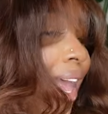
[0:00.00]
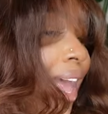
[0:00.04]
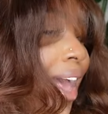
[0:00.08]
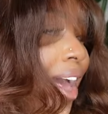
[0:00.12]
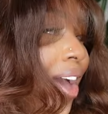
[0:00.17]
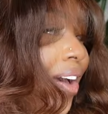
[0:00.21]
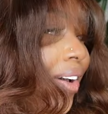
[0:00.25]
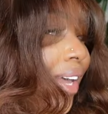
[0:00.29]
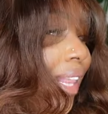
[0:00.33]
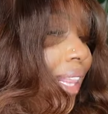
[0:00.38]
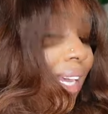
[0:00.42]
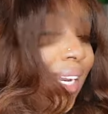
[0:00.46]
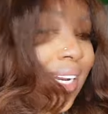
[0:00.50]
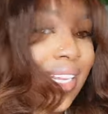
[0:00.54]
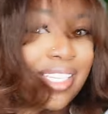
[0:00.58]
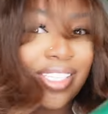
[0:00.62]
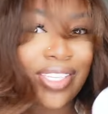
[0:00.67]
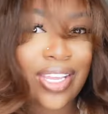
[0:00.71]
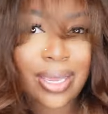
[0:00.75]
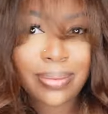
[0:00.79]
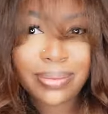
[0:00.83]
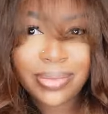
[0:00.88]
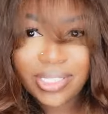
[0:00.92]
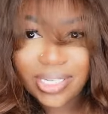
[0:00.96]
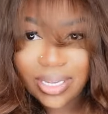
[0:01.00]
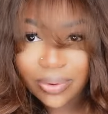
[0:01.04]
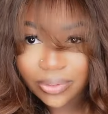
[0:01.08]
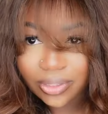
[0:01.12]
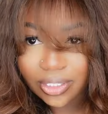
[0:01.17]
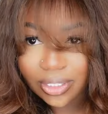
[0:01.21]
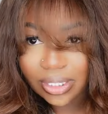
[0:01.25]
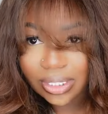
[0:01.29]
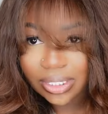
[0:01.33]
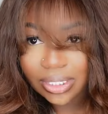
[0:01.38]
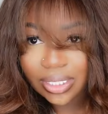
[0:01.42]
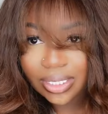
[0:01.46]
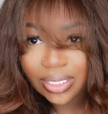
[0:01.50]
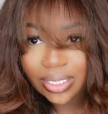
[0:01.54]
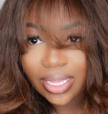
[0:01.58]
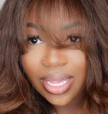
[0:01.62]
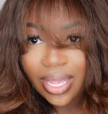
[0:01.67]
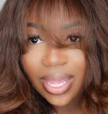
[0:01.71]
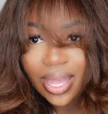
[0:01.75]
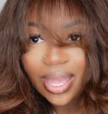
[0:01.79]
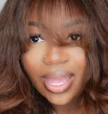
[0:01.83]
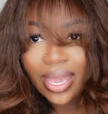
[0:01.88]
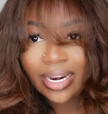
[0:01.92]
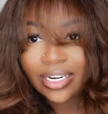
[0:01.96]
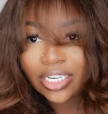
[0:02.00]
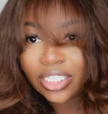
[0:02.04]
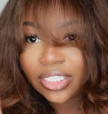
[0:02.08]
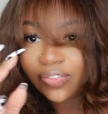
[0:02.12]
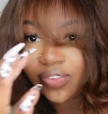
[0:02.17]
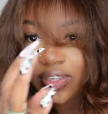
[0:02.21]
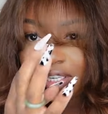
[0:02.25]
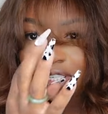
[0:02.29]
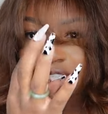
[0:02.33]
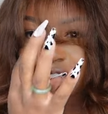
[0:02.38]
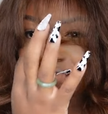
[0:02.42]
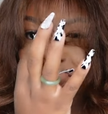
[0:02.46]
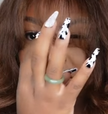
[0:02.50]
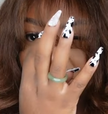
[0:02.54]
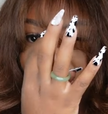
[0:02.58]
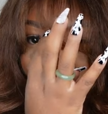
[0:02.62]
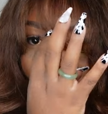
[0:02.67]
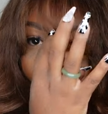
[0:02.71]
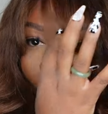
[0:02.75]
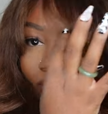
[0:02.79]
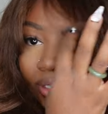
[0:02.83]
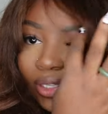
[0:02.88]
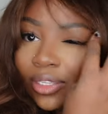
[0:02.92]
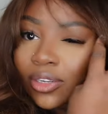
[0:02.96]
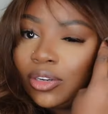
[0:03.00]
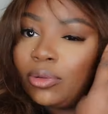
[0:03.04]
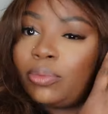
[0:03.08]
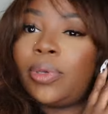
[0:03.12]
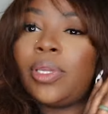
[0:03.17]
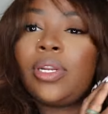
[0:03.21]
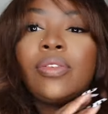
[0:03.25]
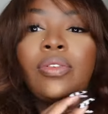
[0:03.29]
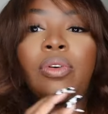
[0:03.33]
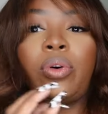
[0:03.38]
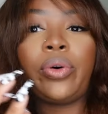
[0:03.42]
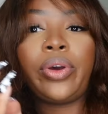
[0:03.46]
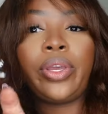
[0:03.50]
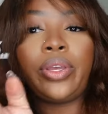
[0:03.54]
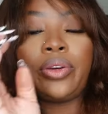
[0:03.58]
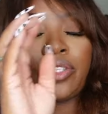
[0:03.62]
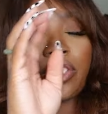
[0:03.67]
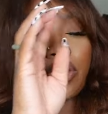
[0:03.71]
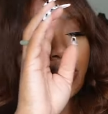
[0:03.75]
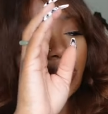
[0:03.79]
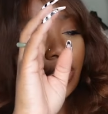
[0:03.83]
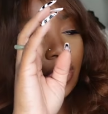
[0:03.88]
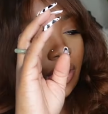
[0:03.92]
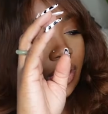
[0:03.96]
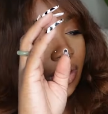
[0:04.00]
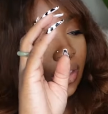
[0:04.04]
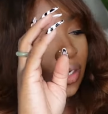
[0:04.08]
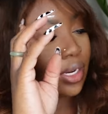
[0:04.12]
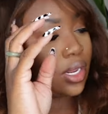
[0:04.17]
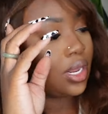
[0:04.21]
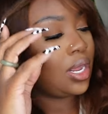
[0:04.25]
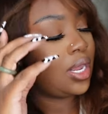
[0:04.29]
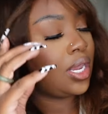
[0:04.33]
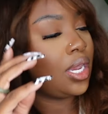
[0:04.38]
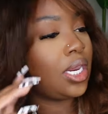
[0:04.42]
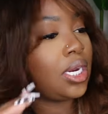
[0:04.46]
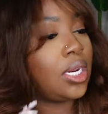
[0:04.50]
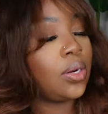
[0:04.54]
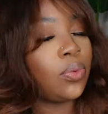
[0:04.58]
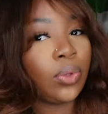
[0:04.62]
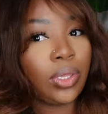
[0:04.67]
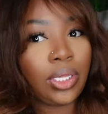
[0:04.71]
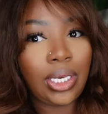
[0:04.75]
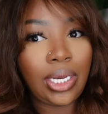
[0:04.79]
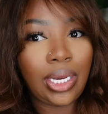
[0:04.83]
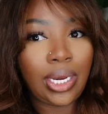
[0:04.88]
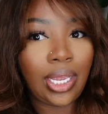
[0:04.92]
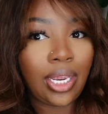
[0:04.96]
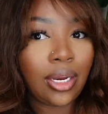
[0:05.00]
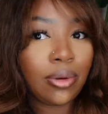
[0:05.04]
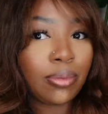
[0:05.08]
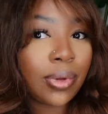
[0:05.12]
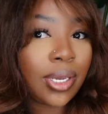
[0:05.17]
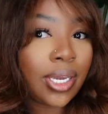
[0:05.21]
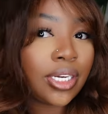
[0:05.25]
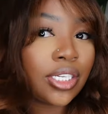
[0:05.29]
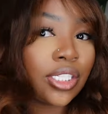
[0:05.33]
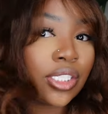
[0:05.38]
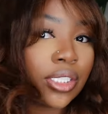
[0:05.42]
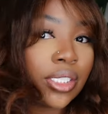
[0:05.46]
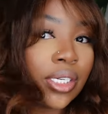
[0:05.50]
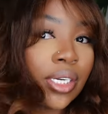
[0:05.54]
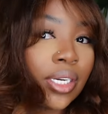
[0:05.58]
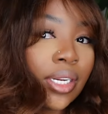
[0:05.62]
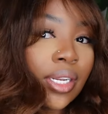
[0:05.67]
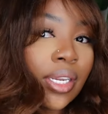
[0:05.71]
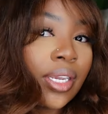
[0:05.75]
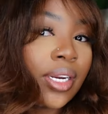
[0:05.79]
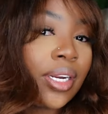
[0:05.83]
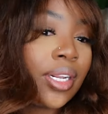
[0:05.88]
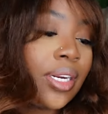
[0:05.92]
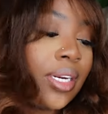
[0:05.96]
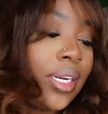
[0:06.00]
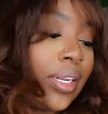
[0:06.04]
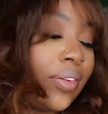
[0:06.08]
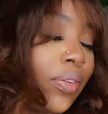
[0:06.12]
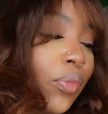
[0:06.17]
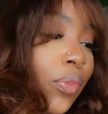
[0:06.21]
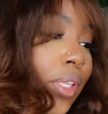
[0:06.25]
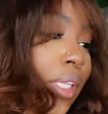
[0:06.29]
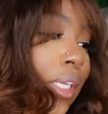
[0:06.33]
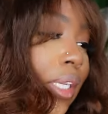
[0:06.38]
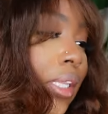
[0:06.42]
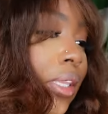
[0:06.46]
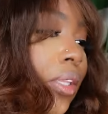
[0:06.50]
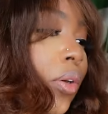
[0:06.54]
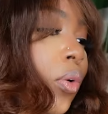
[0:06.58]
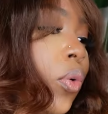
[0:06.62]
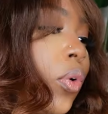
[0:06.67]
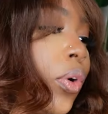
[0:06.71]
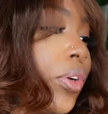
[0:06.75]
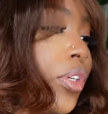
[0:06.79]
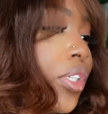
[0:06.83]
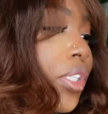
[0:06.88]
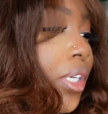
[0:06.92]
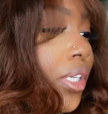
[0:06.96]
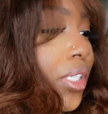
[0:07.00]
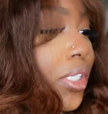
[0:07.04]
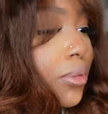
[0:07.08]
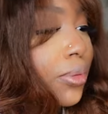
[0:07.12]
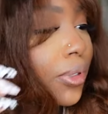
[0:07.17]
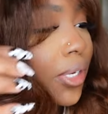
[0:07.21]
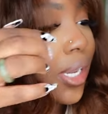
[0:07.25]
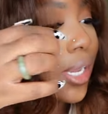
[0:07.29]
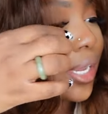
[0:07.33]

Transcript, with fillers: at oh, all. so I'm done with the look. I just finished it off with a little bit of oil sheen. It didn't really need much. I didn't even really need the oil sheen to be